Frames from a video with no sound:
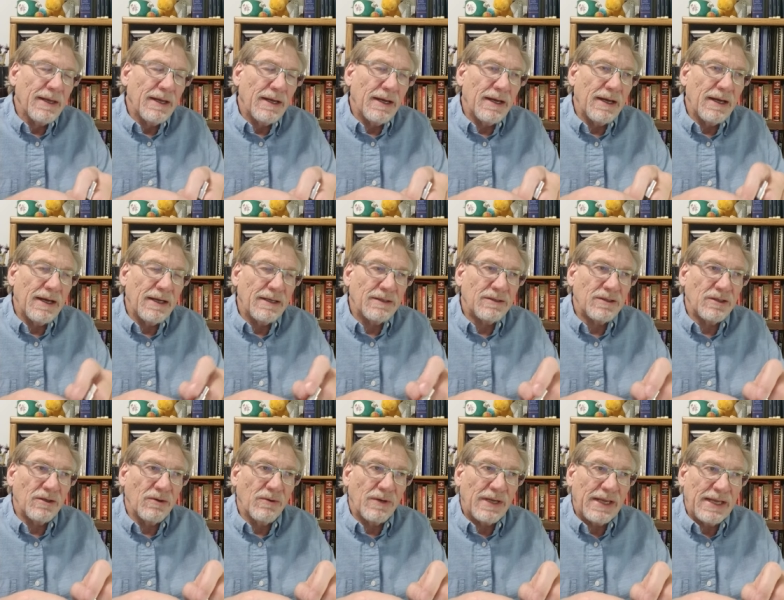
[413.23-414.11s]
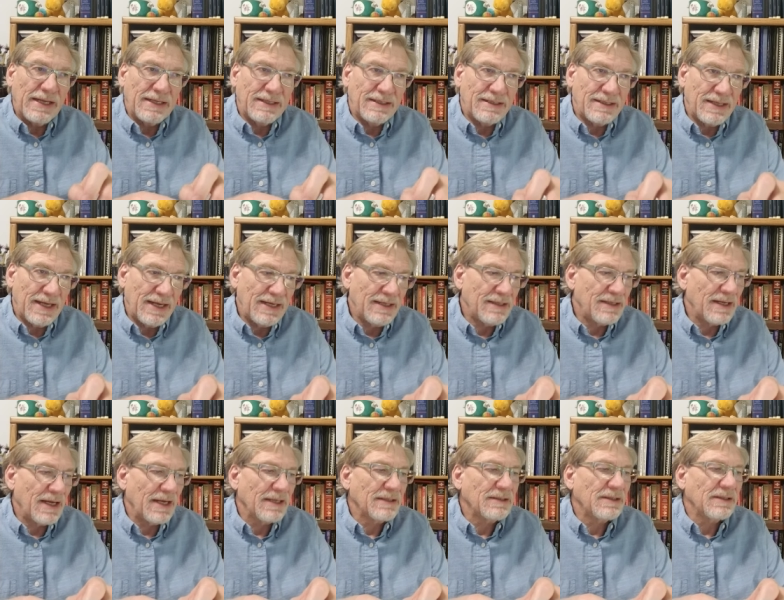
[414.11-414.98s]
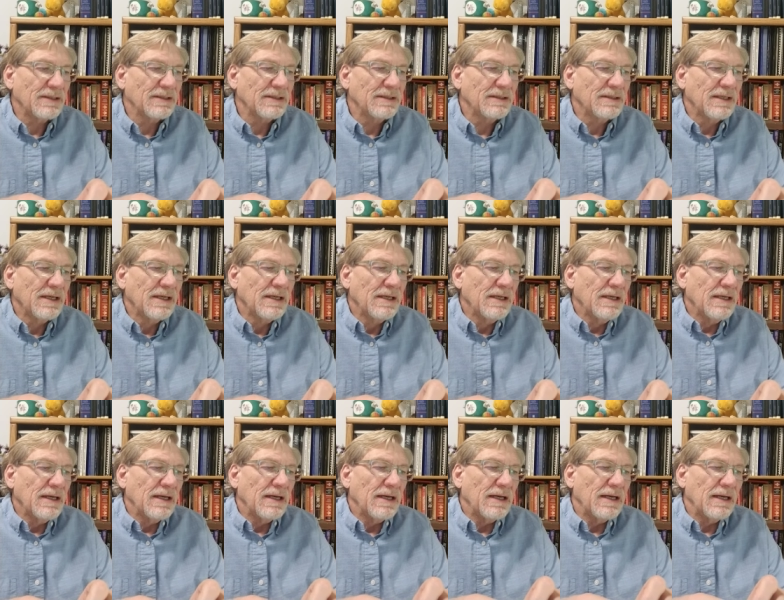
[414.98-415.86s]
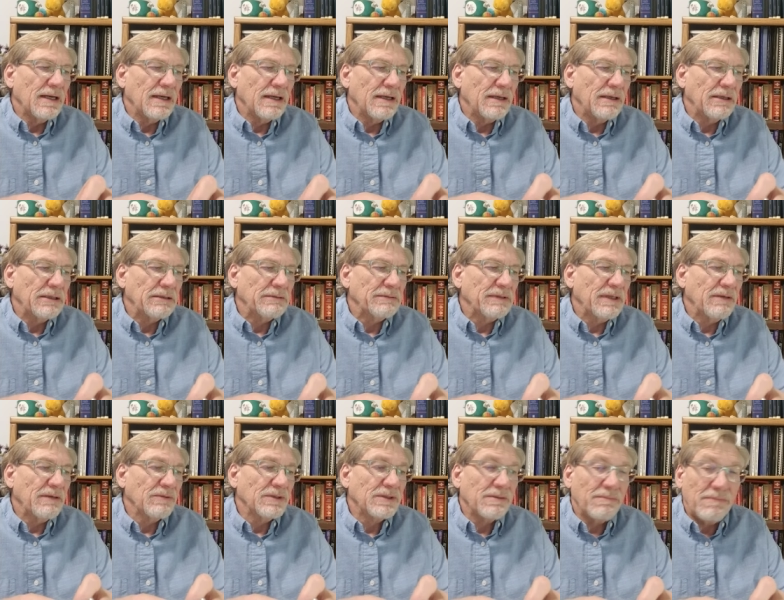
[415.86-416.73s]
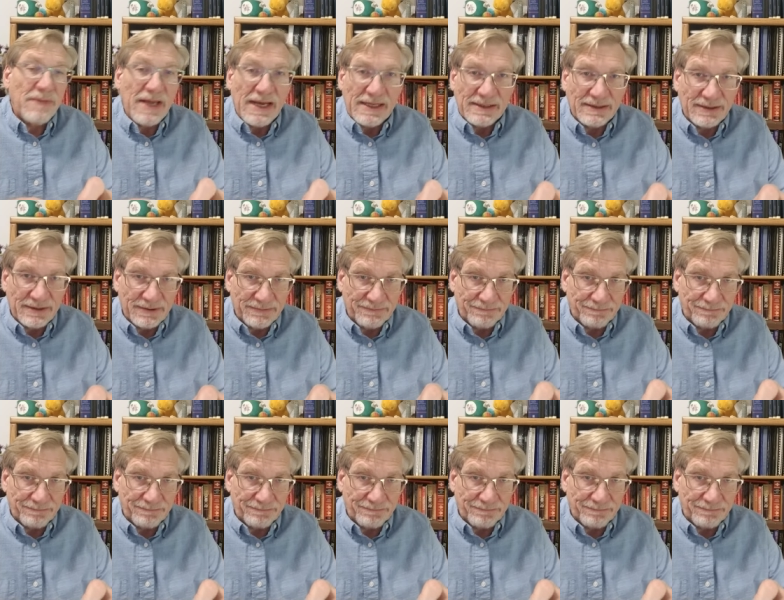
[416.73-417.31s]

uh, to go ahead and take Texas. Uh, it was a mess.